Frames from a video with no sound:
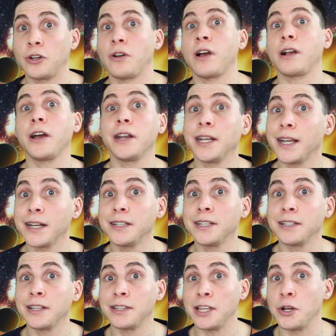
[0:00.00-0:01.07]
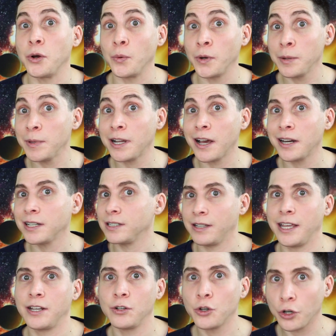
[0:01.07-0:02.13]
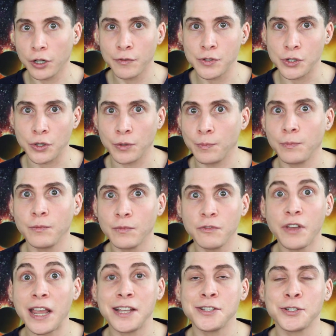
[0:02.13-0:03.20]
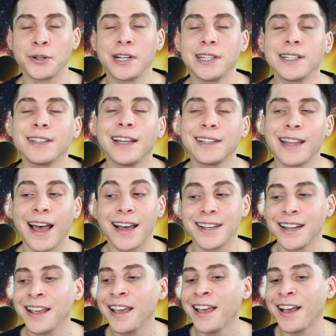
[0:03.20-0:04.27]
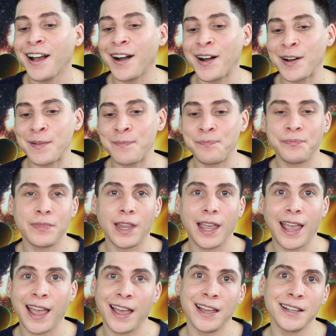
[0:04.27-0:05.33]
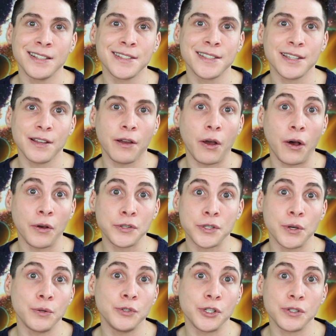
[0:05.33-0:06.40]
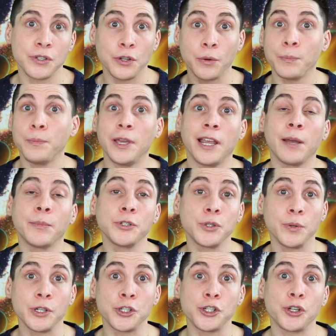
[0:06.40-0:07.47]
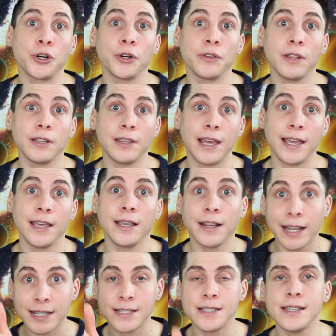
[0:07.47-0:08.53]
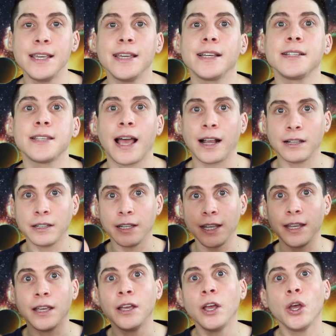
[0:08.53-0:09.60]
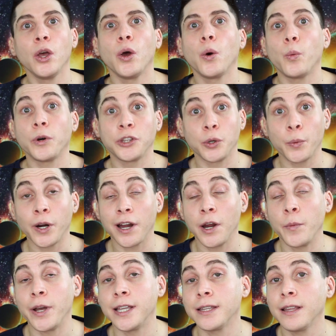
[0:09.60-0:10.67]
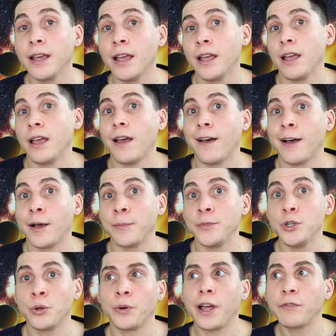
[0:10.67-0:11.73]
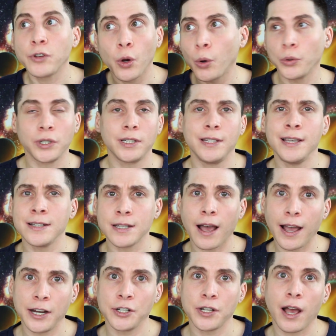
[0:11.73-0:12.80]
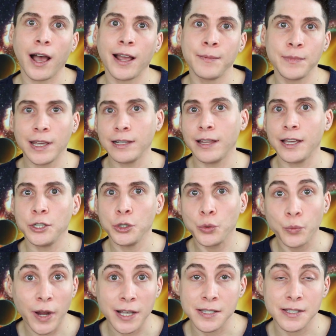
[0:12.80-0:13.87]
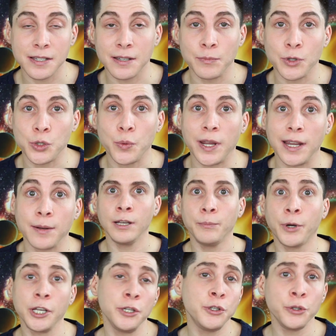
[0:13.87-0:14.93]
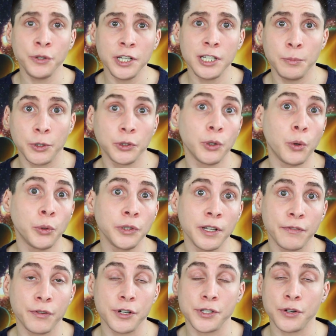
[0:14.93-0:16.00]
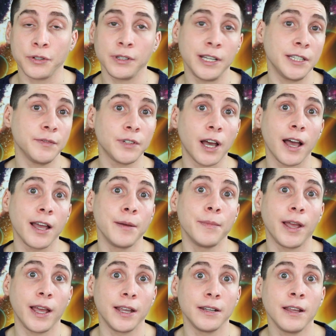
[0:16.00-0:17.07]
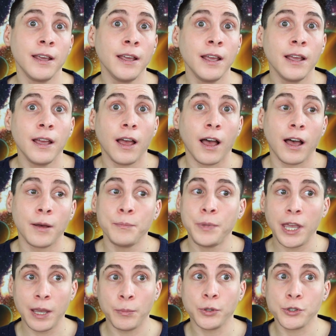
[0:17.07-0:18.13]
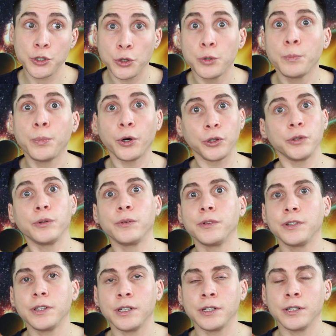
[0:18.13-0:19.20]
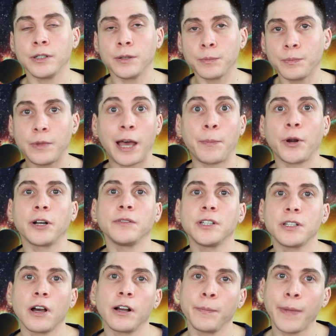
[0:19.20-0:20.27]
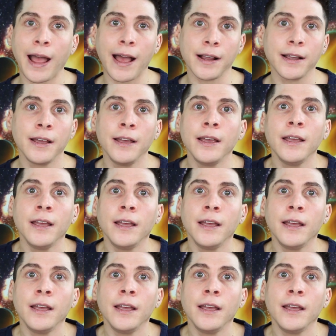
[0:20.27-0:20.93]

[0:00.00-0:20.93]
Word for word: they're not cutting anything that they don't want to be cutting, like nerves or veins or anything like that. And also just, you know, being able to ensure that they can see exactly what they're working with. You don't have to hold it the entire time. They let you rest in between, but you do need to be able to hold it for a certain length of time and be able to pull that part of the tongue back